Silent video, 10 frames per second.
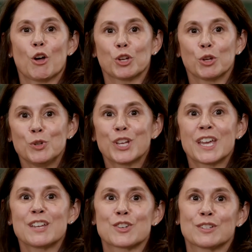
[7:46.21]

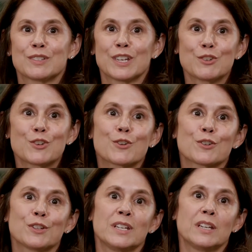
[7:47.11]
communications
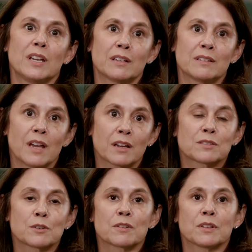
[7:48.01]
internally and
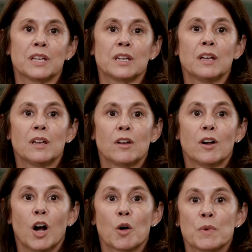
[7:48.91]
externally,
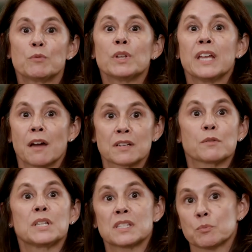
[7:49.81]
and really how to
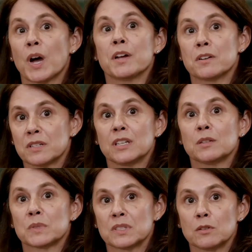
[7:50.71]
inspire
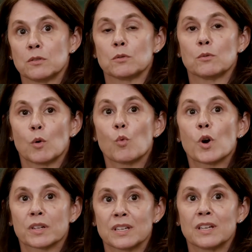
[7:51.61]
teams to
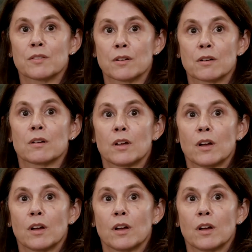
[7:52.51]
work together